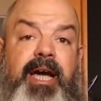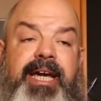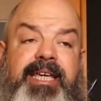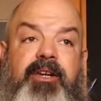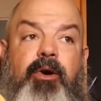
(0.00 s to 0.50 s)

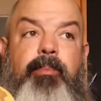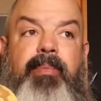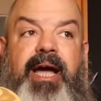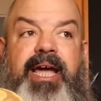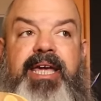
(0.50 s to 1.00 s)
I, you know,
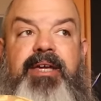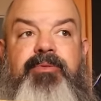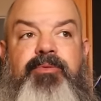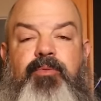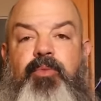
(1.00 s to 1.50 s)
my
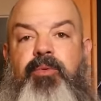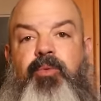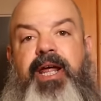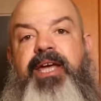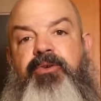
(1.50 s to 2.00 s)
what,
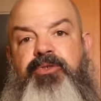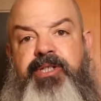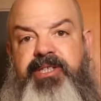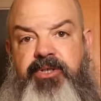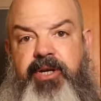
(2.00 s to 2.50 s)
what I
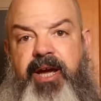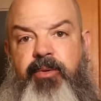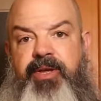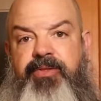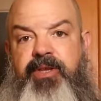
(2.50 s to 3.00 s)
usually start
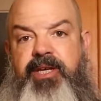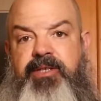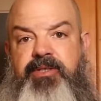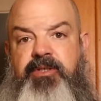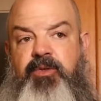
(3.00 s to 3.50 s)
out with
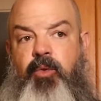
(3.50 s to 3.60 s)
is